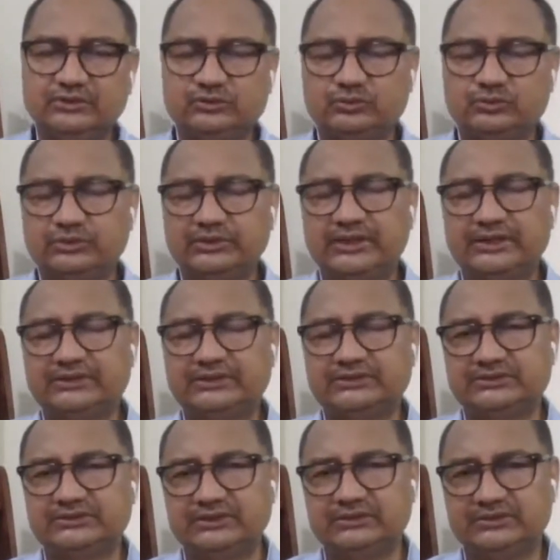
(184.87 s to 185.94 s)
so there
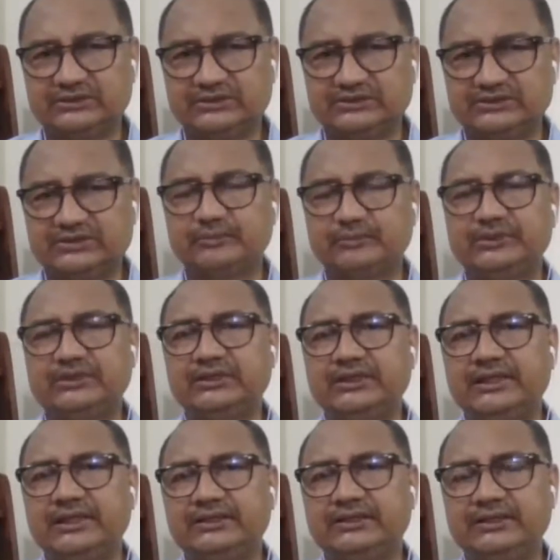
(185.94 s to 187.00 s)
is this is something
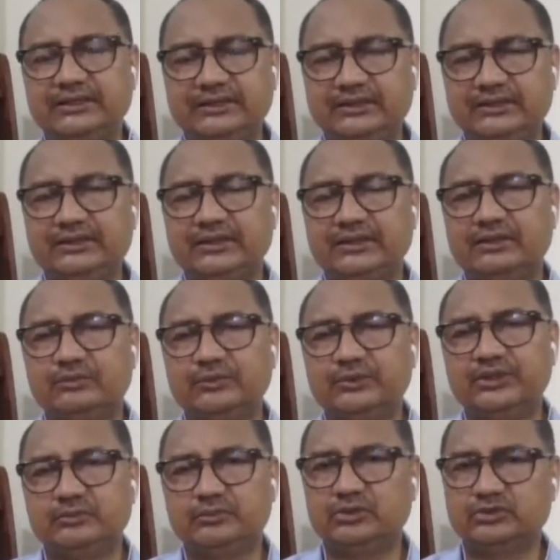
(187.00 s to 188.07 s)
and in india we
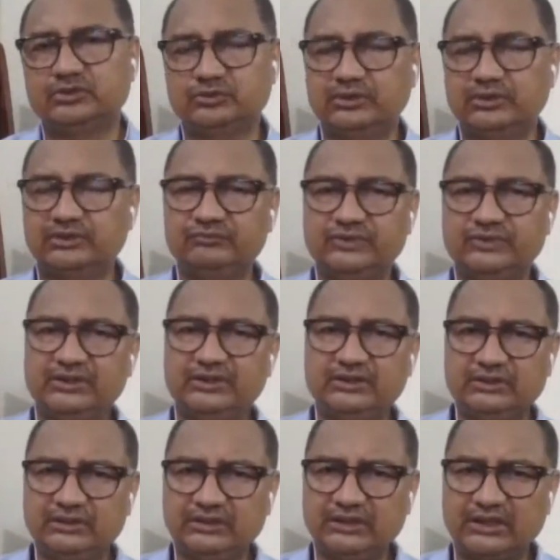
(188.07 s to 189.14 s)
have also a very
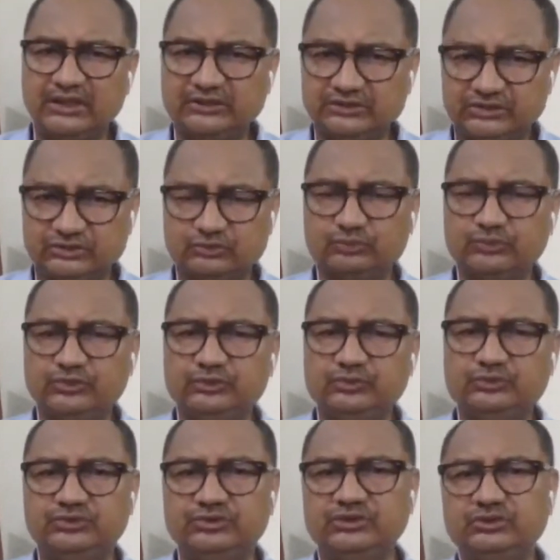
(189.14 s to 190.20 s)
large issue
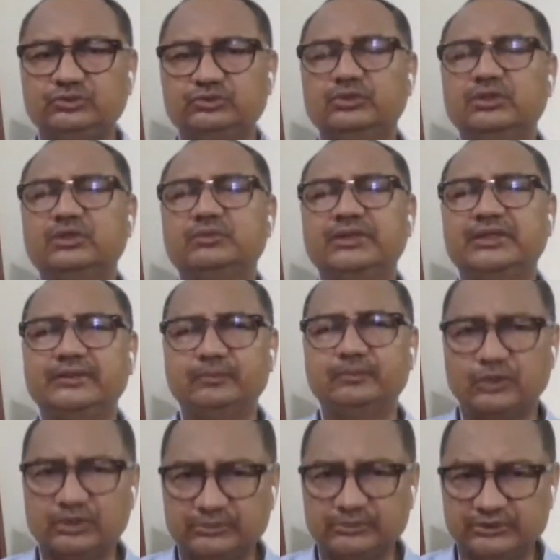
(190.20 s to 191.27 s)
huge issue of
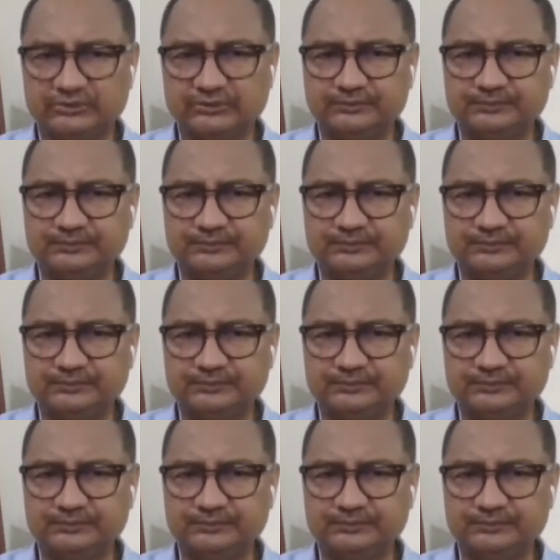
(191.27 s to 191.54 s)
unemployment